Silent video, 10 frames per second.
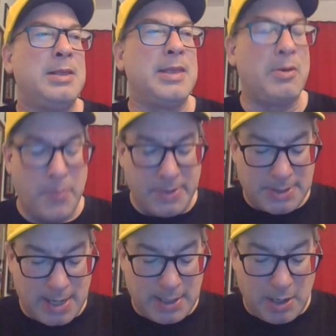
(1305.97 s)
They will be
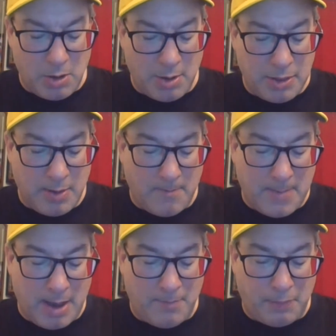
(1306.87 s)
taking on the
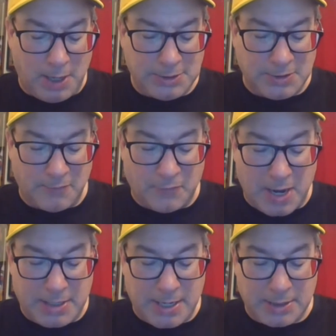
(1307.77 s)
Mount Pleasant
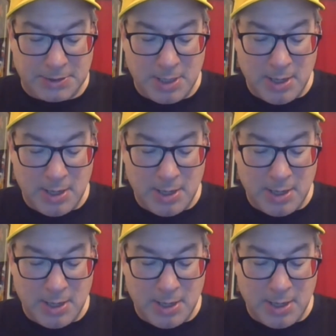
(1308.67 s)
Vikings.